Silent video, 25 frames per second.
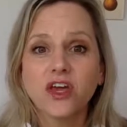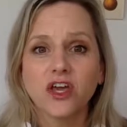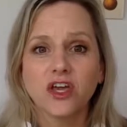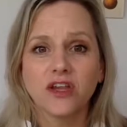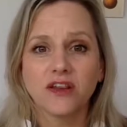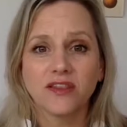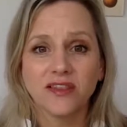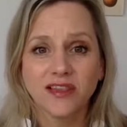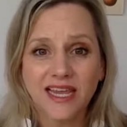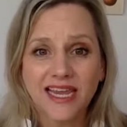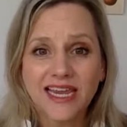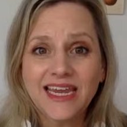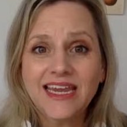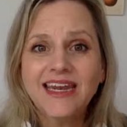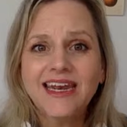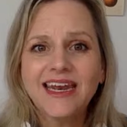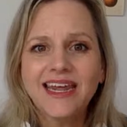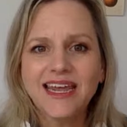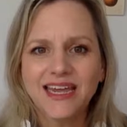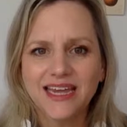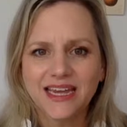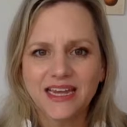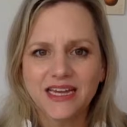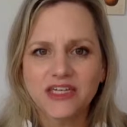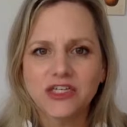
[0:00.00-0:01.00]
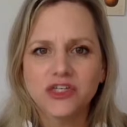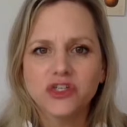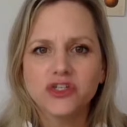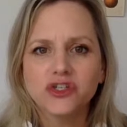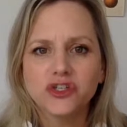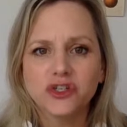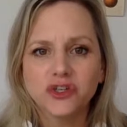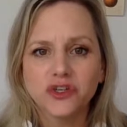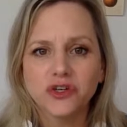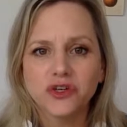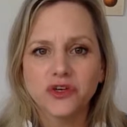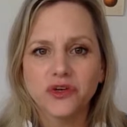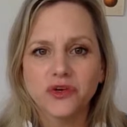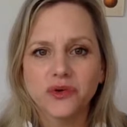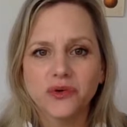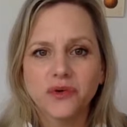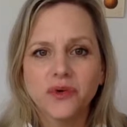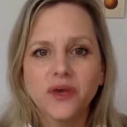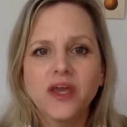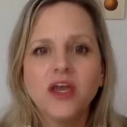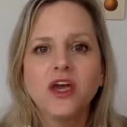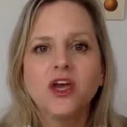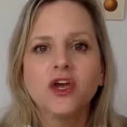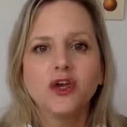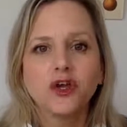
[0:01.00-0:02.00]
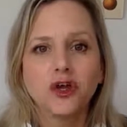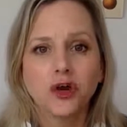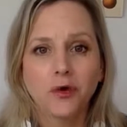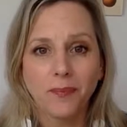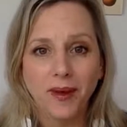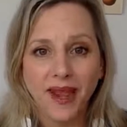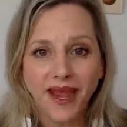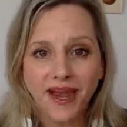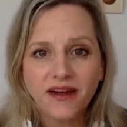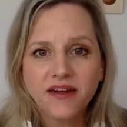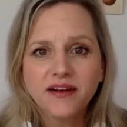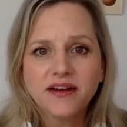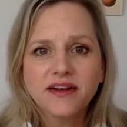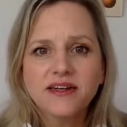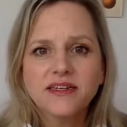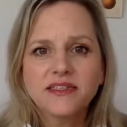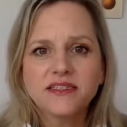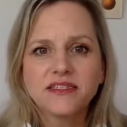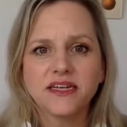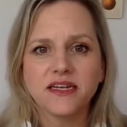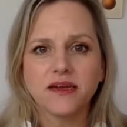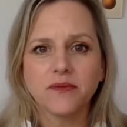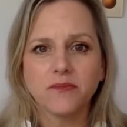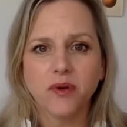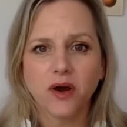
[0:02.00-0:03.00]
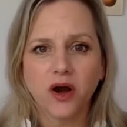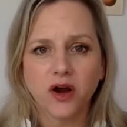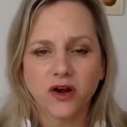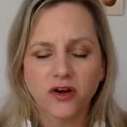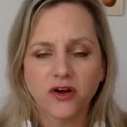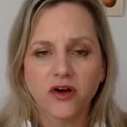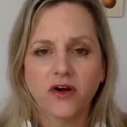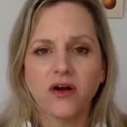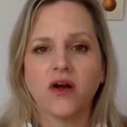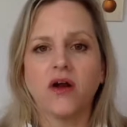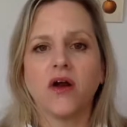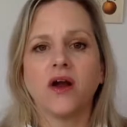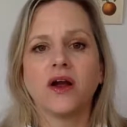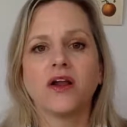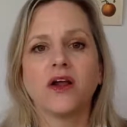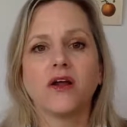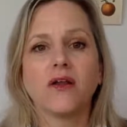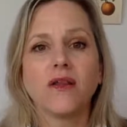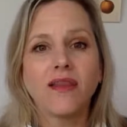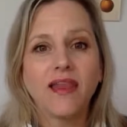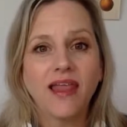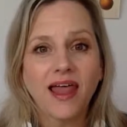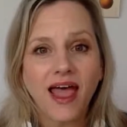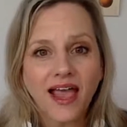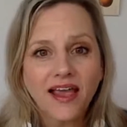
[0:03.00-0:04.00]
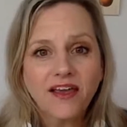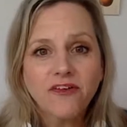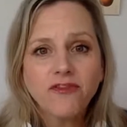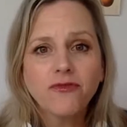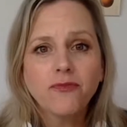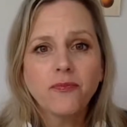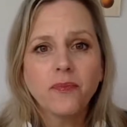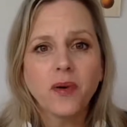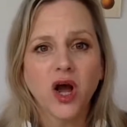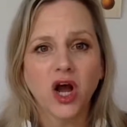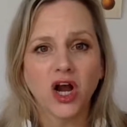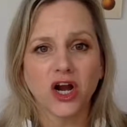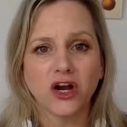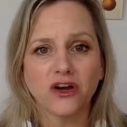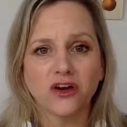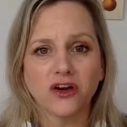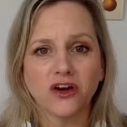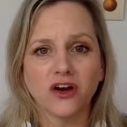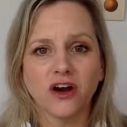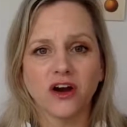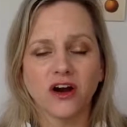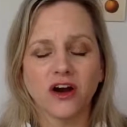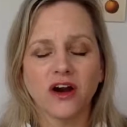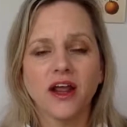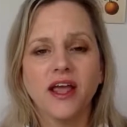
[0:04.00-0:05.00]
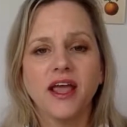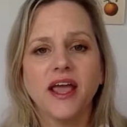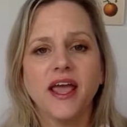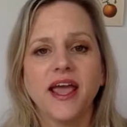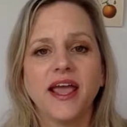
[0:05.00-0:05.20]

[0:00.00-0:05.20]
lean into your parenting partner or your life partner